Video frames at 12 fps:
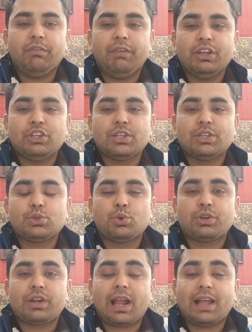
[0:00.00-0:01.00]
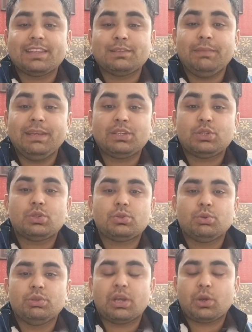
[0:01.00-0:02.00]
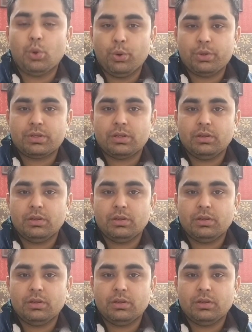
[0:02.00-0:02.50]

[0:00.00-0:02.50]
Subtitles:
functions to transmit to the court